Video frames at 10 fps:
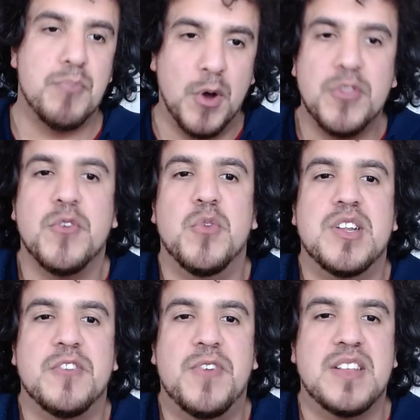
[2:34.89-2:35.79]
both of
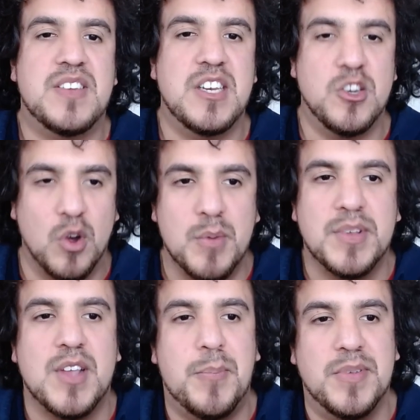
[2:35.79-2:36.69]
which have faced
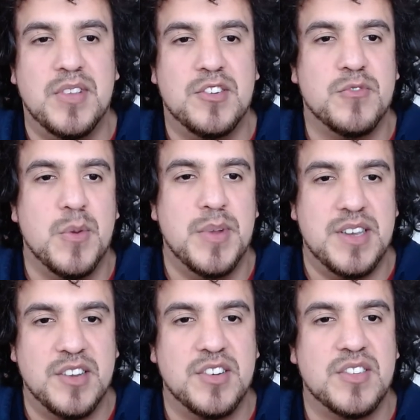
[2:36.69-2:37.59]
enormous opposition from
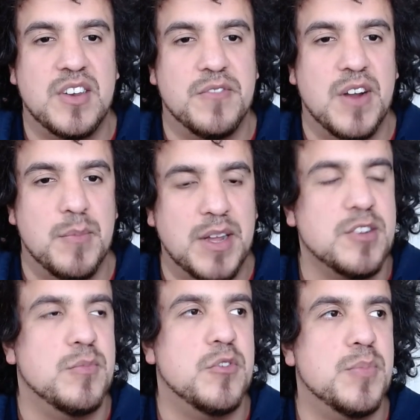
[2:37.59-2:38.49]
Indigenous and
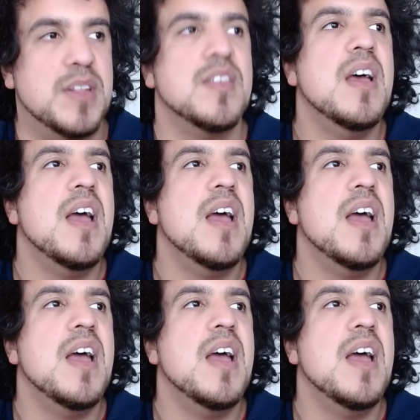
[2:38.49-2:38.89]
environmental movements,